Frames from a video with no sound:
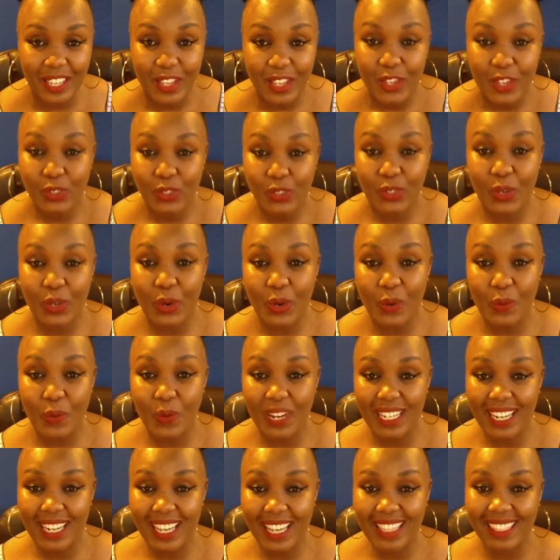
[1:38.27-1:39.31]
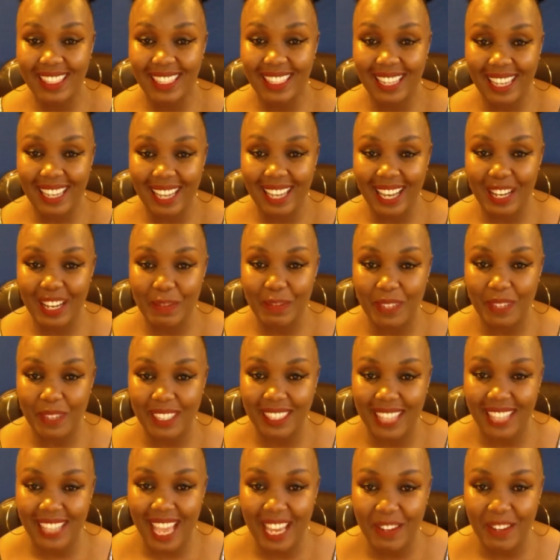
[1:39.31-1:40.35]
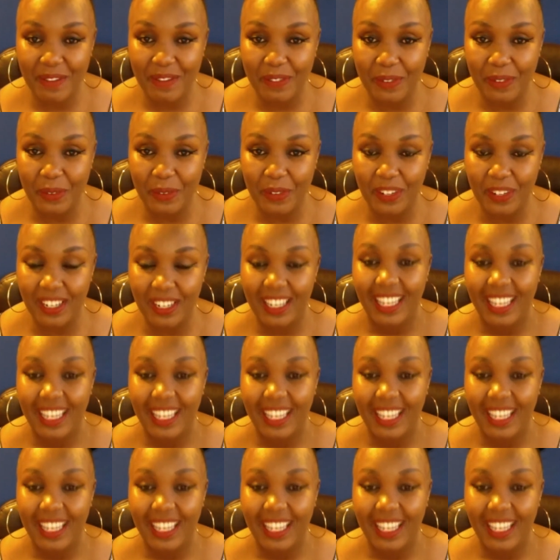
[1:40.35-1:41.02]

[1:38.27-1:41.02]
So what does CAP stand for?